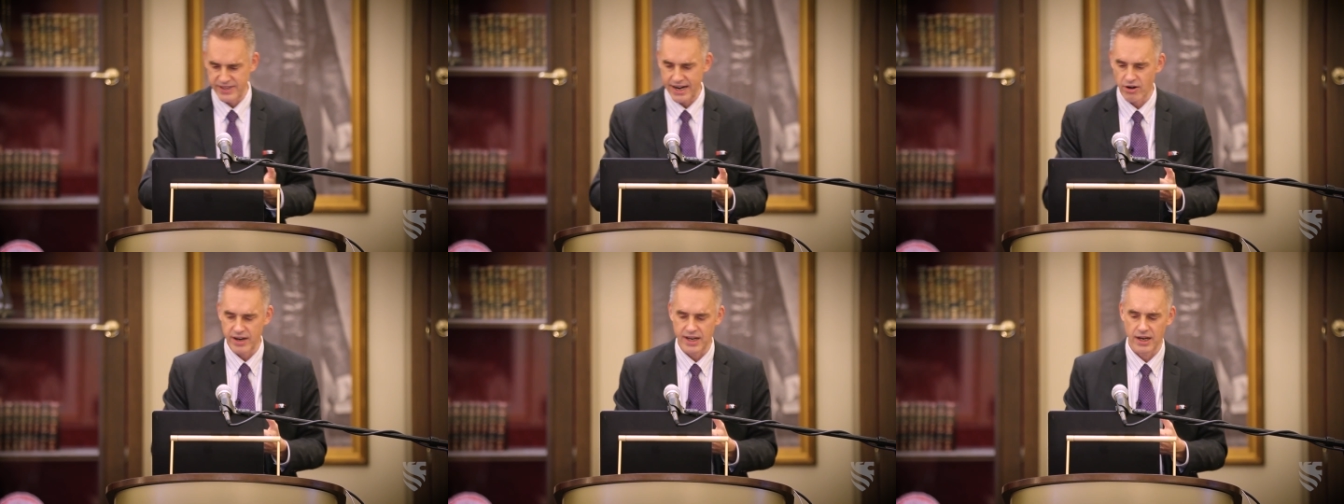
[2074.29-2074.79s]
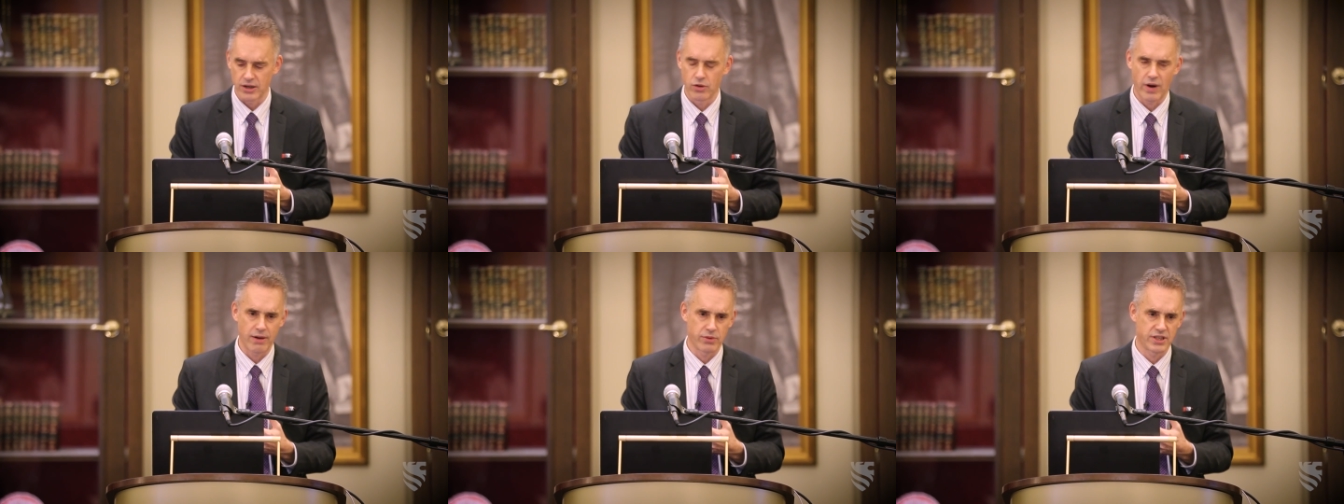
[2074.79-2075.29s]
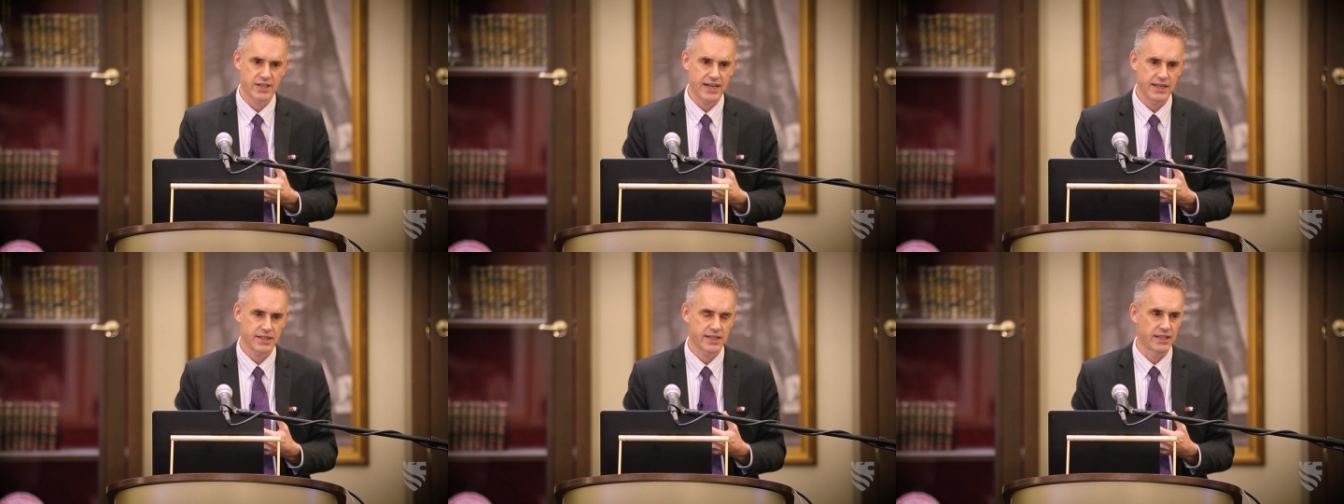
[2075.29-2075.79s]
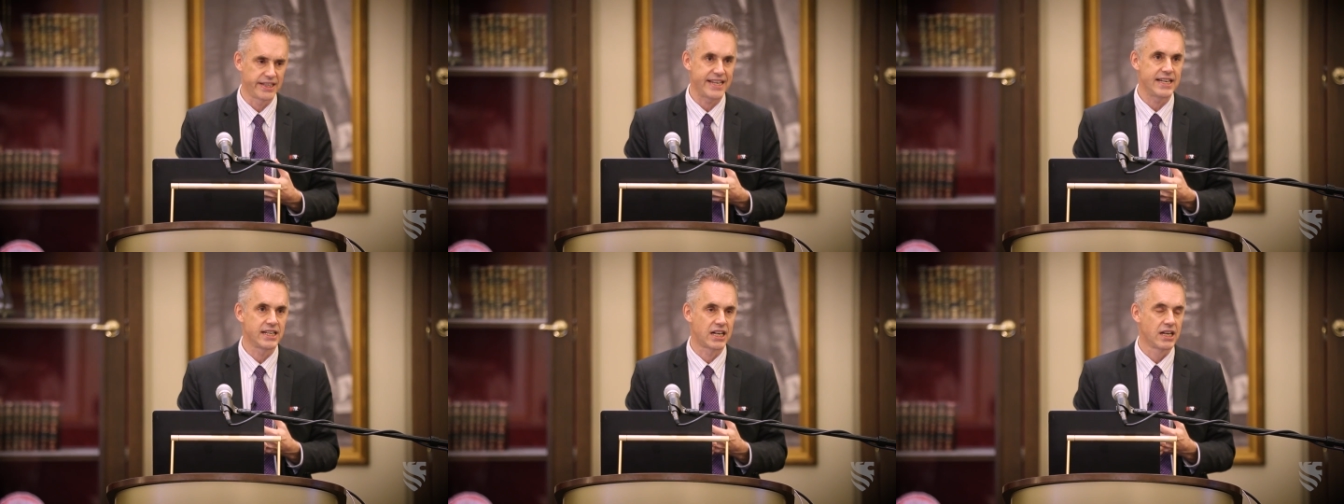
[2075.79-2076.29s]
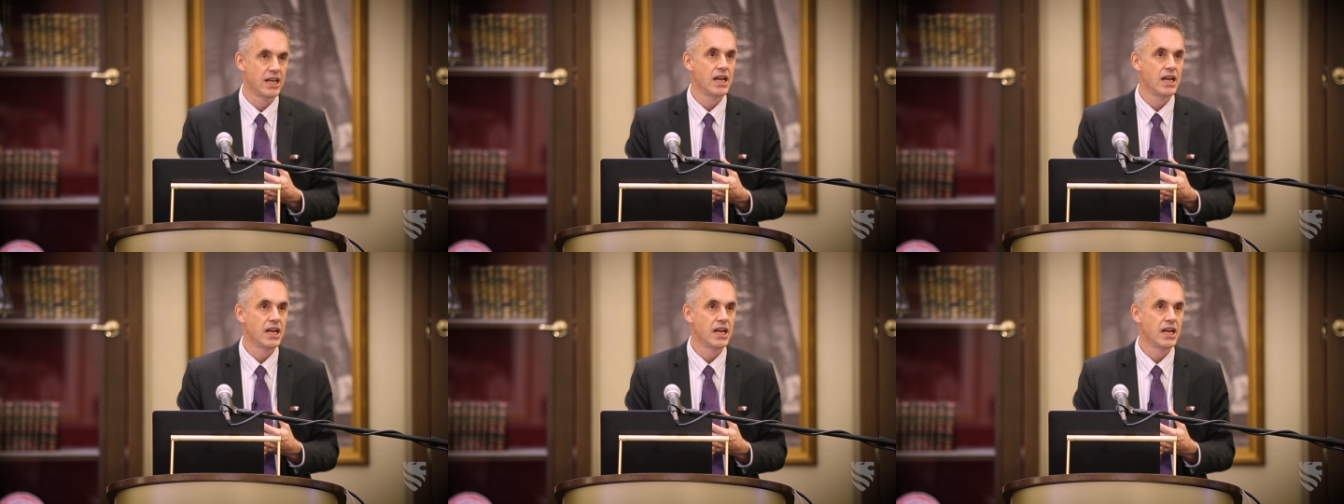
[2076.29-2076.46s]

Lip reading: Derrida, who I would say is the lead